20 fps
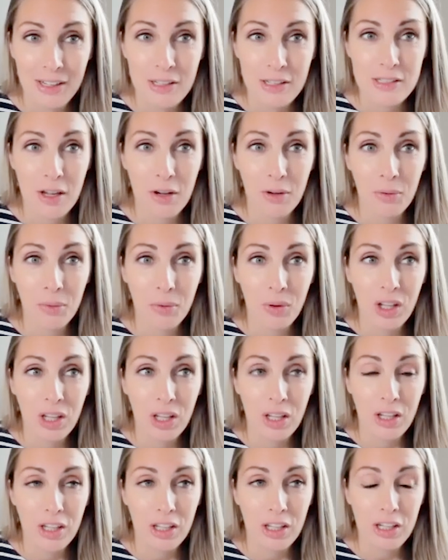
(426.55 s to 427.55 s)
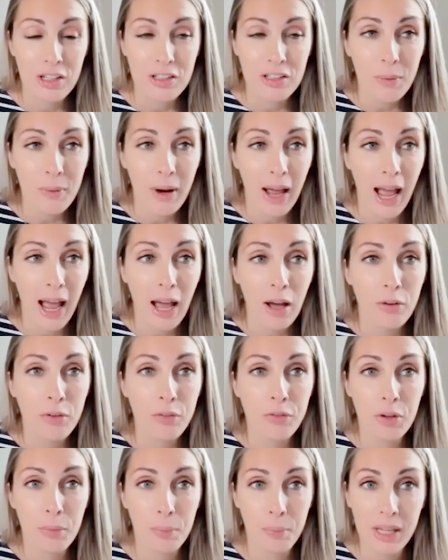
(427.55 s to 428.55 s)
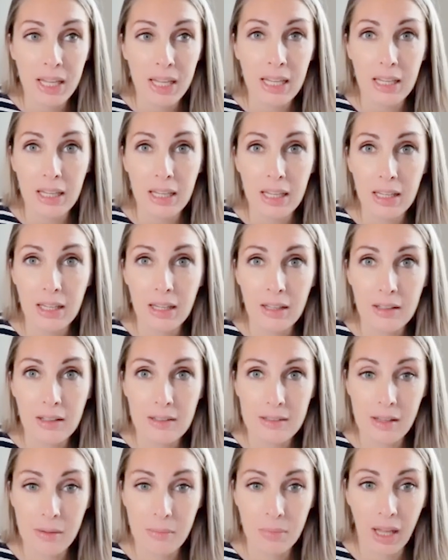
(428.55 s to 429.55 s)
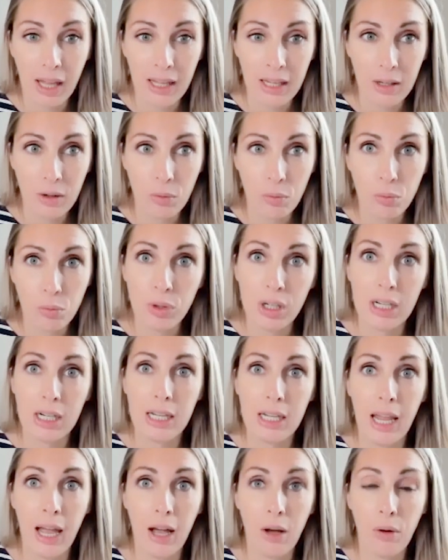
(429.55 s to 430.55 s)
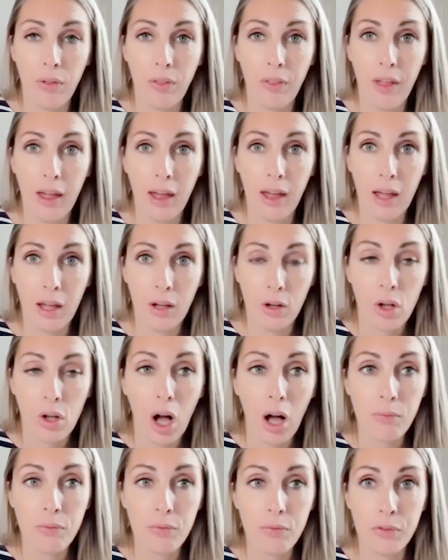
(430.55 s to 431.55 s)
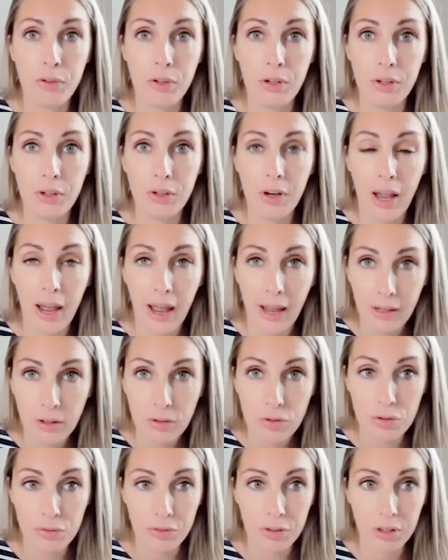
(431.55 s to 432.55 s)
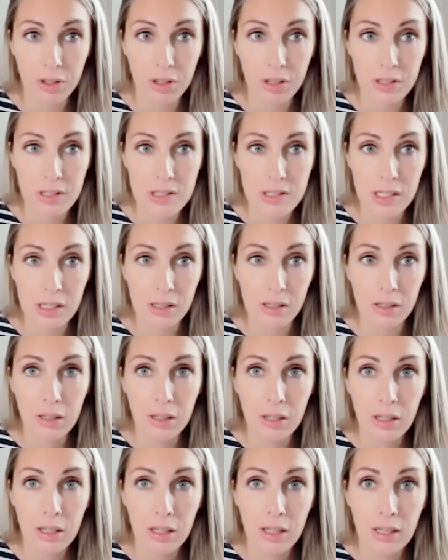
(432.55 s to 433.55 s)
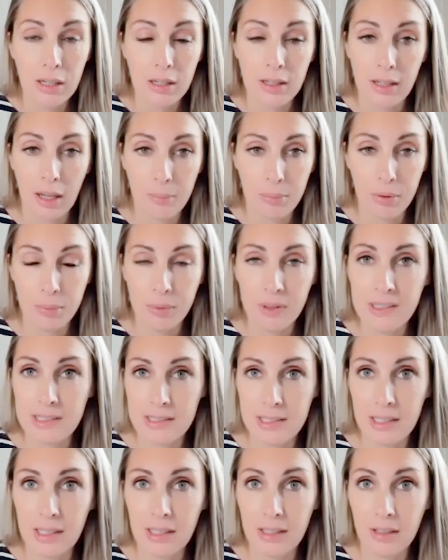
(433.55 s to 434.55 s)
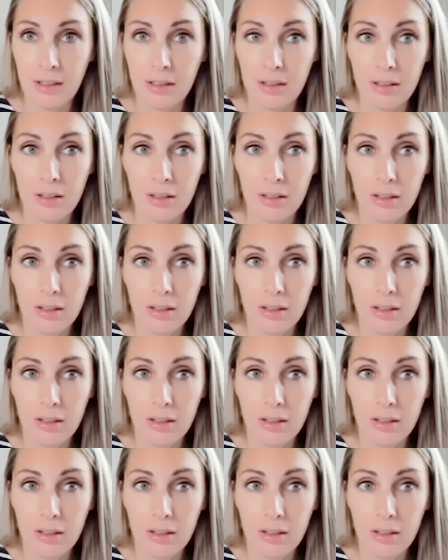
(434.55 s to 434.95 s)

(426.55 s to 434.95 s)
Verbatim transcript: So you don't have to be some like really out there, confident extrovert to get publicity.